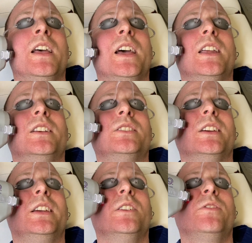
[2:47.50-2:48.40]
and it's
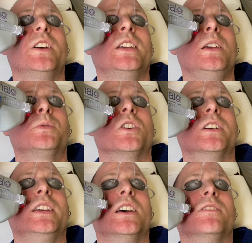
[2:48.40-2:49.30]
a gift that keeps on
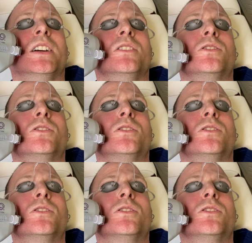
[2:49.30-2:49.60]
giving.